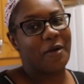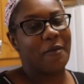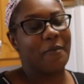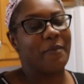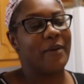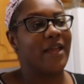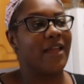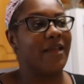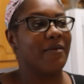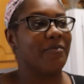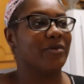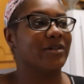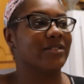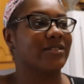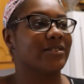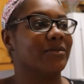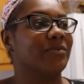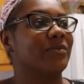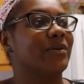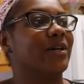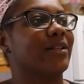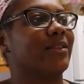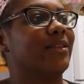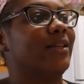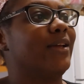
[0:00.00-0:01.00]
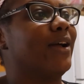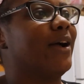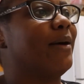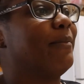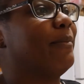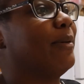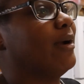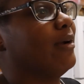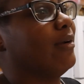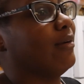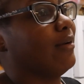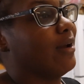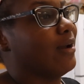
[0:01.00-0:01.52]
babe, what's the one thing I
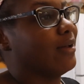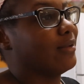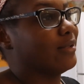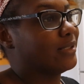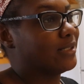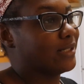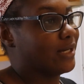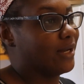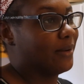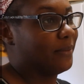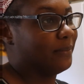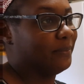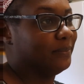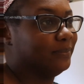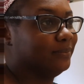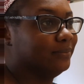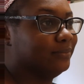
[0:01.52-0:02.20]
burn all the time?